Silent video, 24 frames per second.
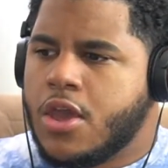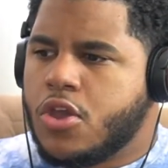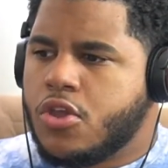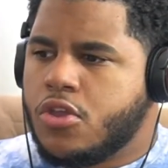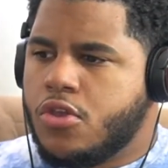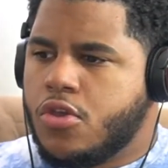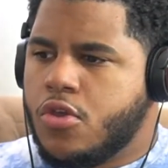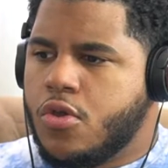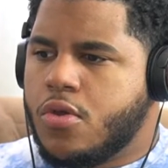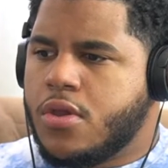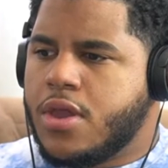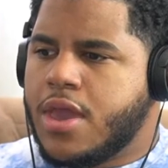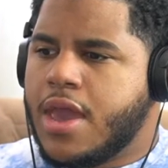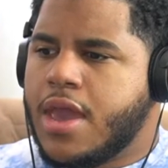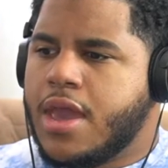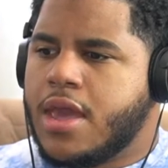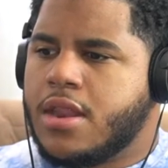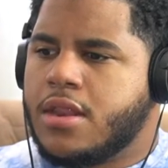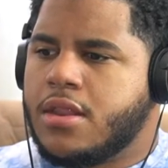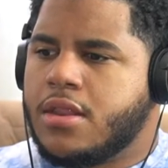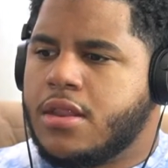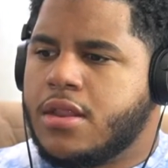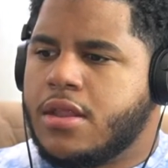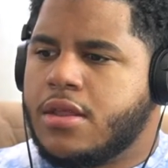You
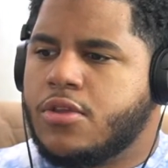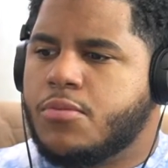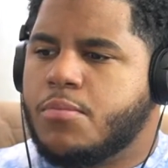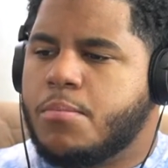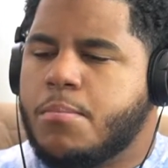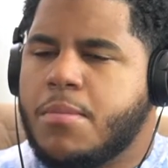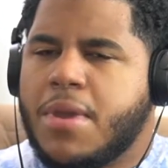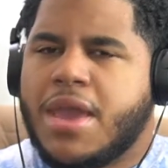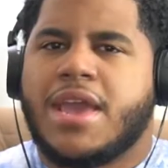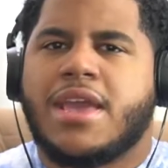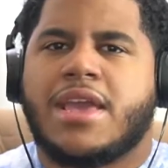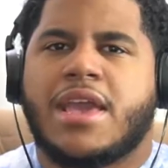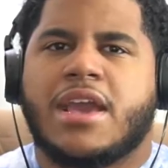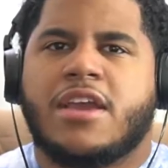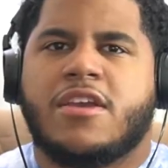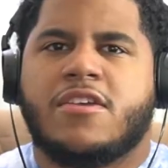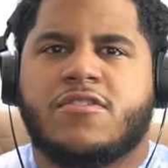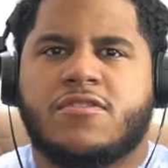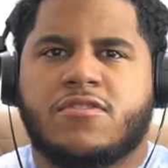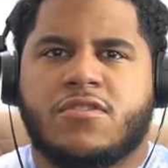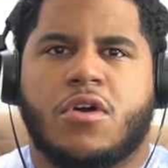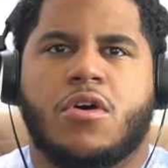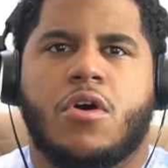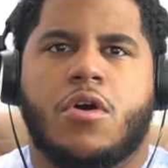can make a
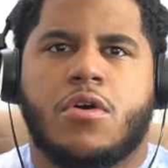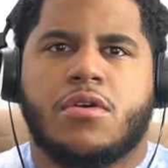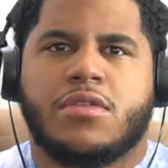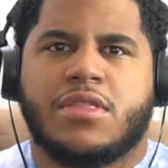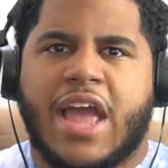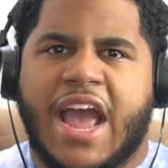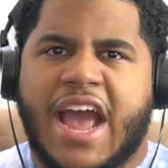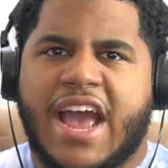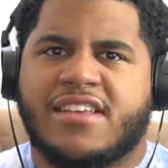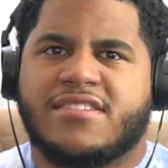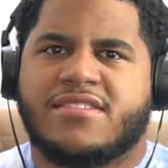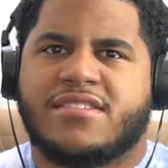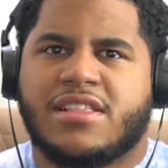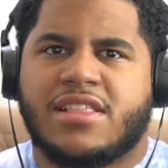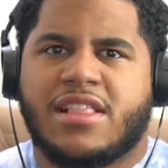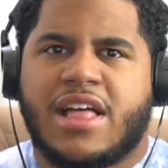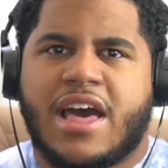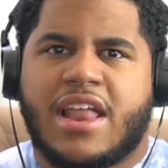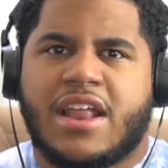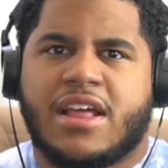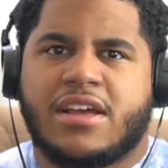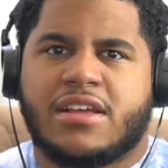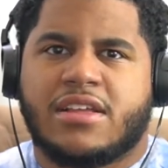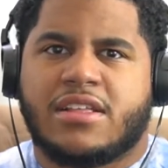song that has a
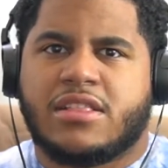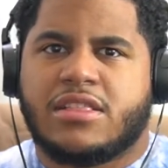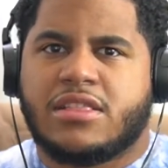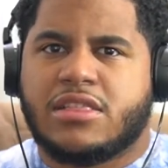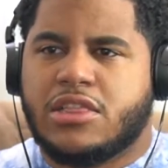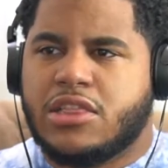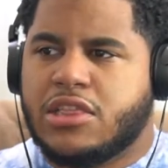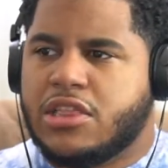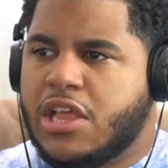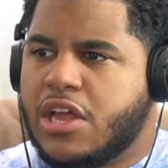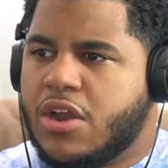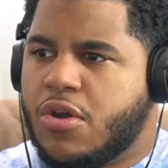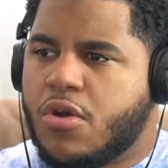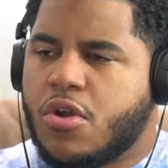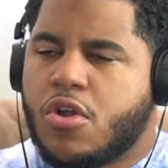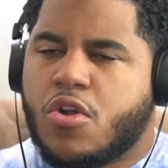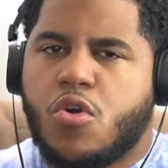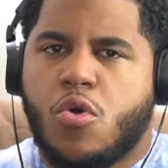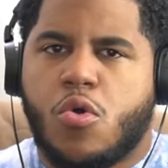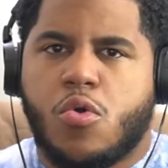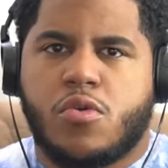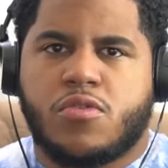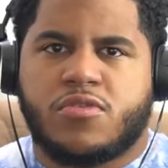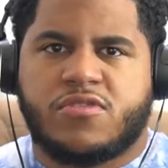lot of
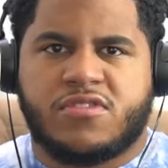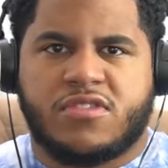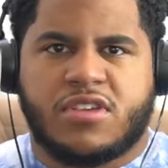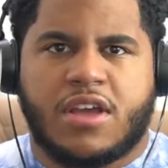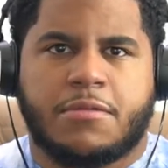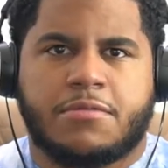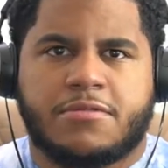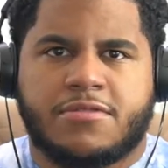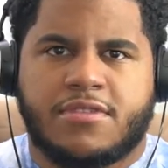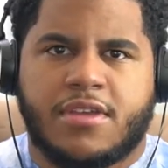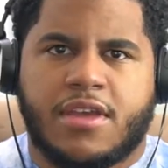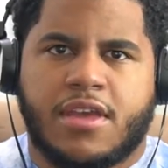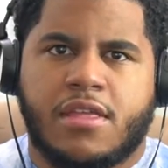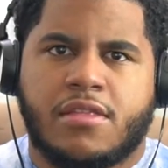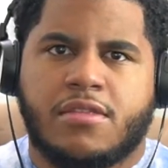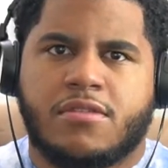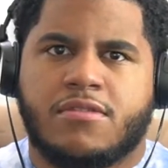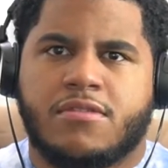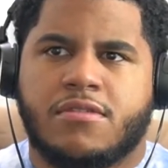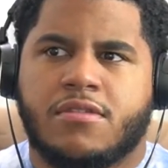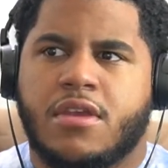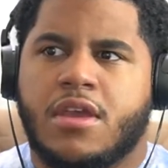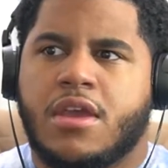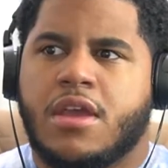lyrical
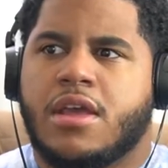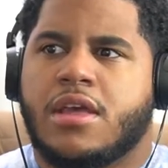substance.